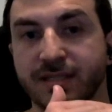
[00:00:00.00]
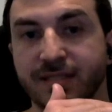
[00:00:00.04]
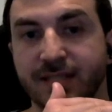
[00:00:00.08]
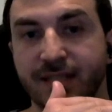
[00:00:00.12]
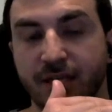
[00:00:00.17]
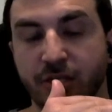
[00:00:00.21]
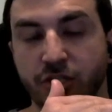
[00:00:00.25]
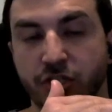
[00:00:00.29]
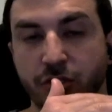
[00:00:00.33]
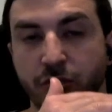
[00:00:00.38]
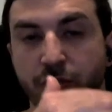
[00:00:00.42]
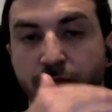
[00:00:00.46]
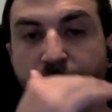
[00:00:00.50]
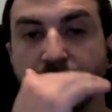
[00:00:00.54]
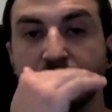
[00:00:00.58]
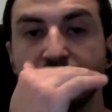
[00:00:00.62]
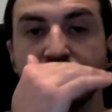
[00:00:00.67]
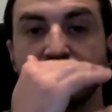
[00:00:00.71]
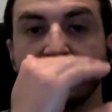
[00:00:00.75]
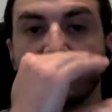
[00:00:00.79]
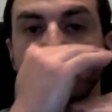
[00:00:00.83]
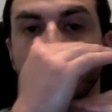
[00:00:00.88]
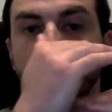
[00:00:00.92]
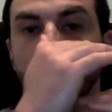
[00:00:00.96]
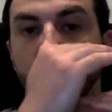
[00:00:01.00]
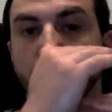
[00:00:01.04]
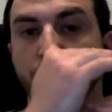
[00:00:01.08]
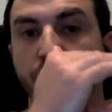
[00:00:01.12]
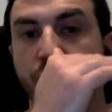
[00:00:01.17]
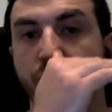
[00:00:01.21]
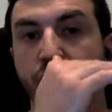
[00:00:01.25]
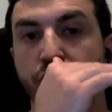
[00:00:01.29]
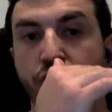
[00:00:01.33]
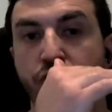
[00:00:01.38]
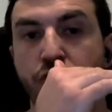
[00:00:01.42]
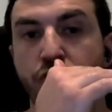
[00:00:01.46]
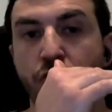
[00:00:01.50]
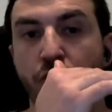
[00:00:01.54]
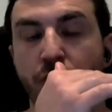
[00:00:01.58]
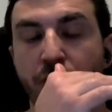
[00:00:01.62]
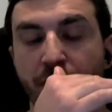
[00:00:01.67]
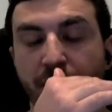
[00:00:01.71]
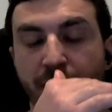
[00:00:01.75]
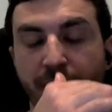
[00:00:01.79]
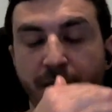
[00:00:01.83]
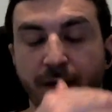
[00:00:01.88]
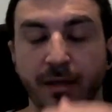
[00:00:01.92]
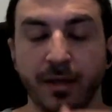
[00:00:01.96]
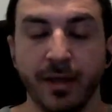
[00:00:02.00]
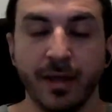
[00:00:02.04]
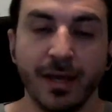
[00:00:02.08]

session of this you know journey.